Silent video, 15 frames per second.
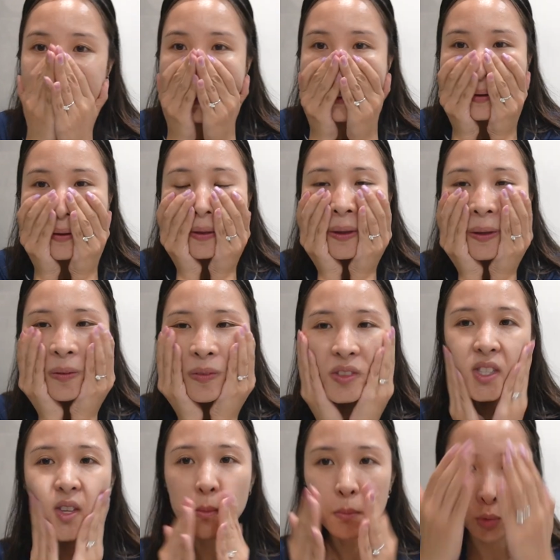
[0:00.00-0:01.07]
it gives
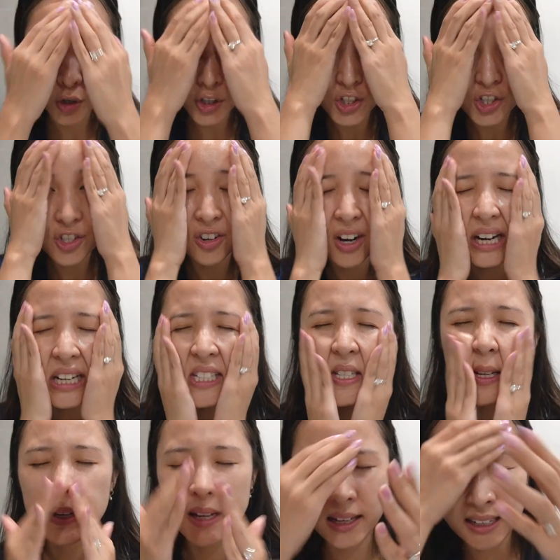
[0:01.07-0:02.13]
the moisturizer
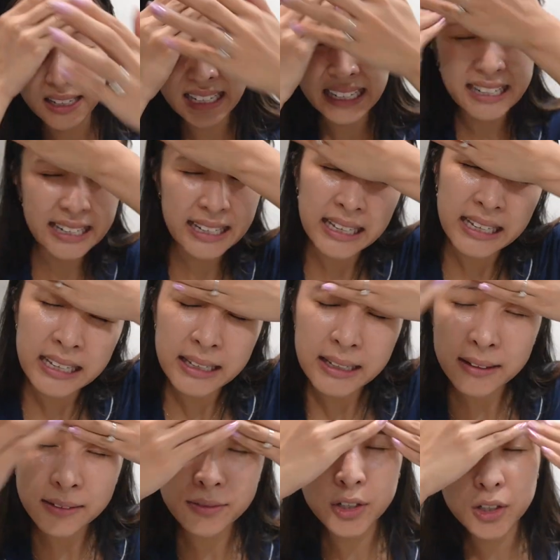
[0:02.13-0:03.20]
an
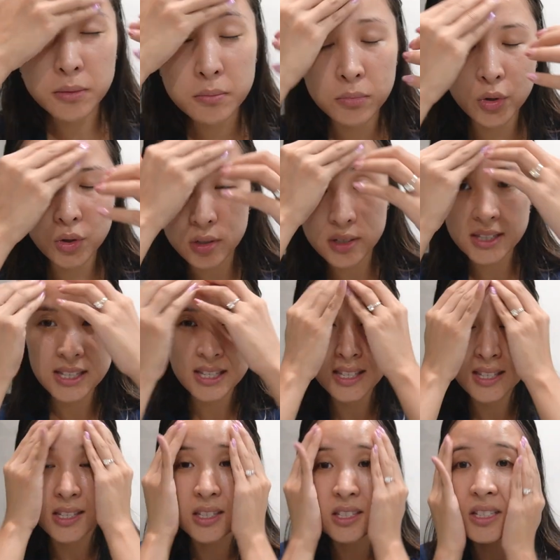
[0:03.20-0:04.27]
even more
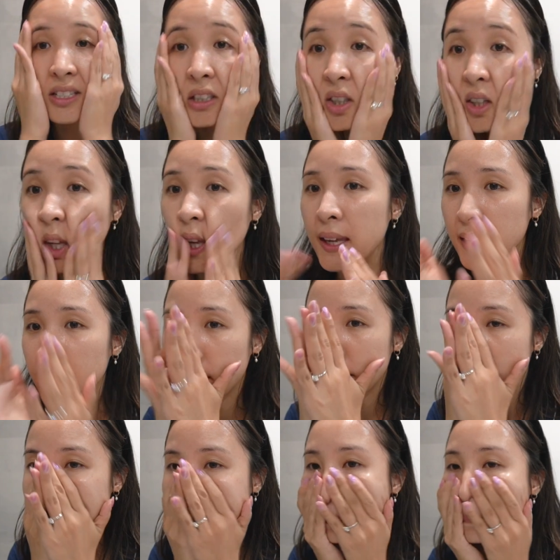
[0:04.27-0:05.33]

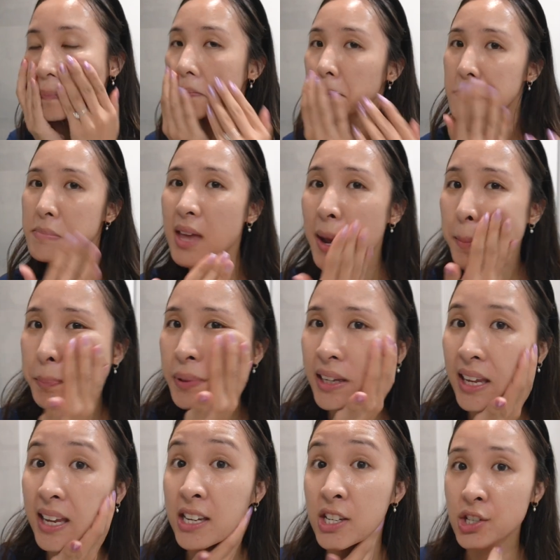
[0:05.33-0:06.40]
silky
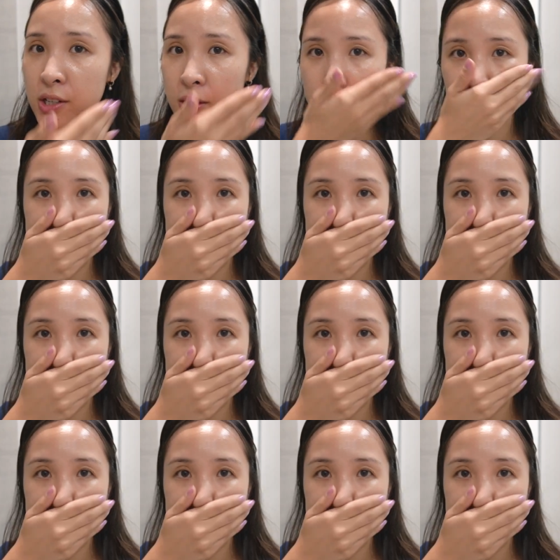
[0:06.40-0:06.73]
application.